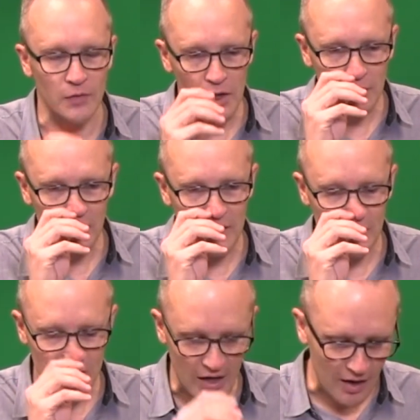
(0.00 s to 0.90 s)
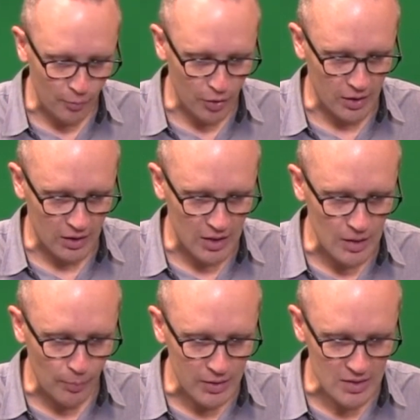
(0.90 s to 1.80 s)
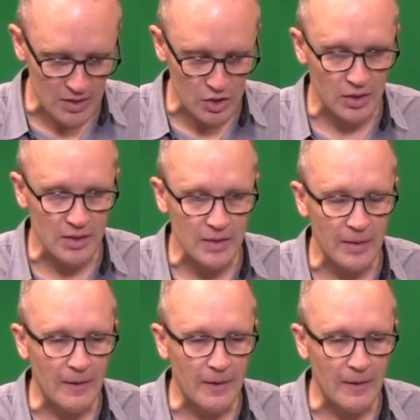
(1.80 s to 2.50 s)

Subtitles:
volunteers that I put in key positions,